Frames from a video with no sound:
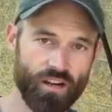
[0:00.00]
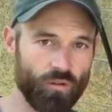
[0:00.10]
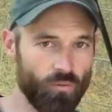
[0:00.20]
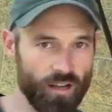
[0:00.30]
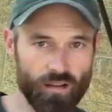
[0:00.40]
a
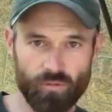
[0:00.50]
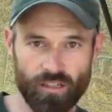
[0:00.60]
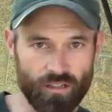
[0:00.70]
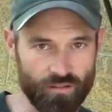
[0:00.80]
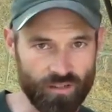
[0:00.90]
web
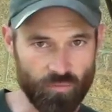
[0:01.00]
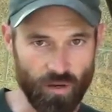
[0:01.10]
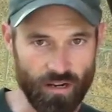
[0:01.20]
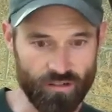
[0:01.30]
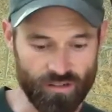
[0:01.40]
like other
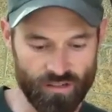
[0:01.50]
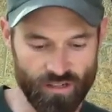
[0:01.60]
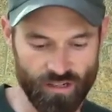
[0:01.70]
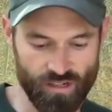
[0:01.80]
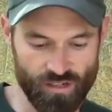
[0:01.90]
spiders.
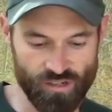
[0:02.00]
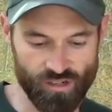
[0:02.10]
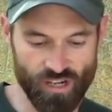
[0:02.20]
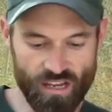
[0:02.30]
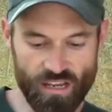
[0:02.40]

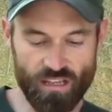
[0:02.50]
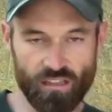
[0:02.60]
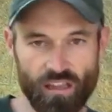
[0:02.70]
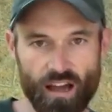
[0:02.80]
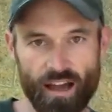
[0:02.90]
She
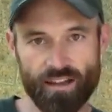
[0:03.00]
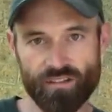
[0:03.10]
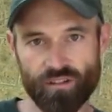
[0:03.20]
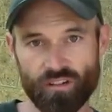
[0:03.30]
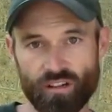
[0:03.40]

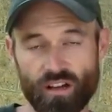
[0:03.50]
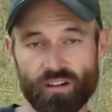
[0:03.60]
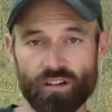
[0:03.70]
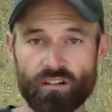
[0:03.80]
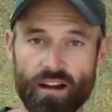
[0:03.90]
lines her
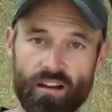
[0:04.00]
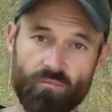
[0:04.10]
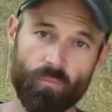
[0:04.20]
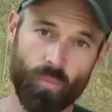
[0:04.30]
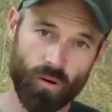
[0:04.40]

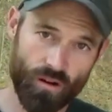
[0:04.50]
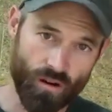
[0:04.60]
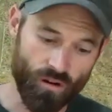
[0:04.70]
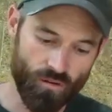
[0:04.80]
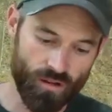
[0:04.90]
underground
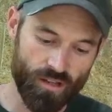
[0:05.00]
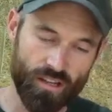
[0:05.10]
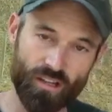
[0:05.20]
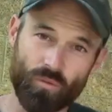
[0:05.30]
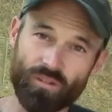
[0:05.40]
burrow
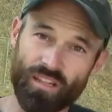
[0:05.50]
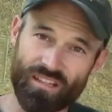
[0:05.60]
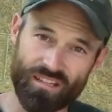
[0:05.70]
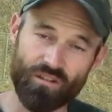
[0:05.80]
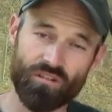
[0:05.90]
with a
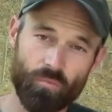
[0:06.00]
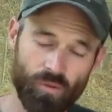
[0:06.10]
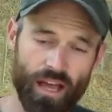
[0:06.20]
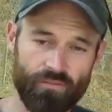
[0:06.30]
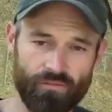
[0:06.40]
silk
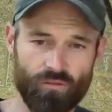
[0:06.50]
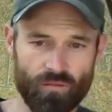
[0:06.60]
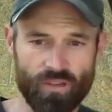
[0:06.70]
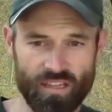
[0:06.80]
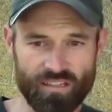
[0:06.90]

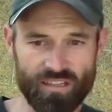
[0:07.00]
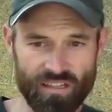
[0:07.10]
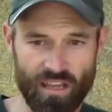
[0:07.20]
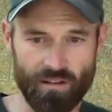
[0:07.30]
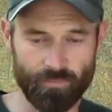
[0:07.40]
platform
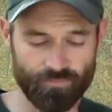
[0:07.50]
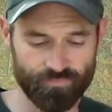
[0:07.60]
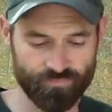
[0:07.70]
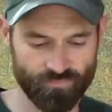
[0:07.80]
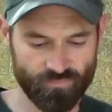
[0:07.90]
instead.
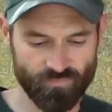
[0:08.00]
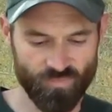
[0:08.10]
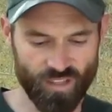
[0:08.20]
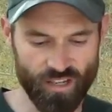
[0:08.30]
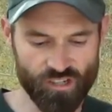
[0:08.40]

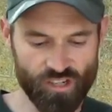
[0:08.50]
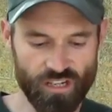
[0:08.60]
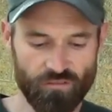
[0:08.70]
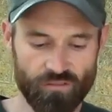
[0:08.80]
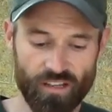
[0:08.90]
She
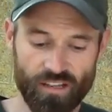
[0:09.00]
can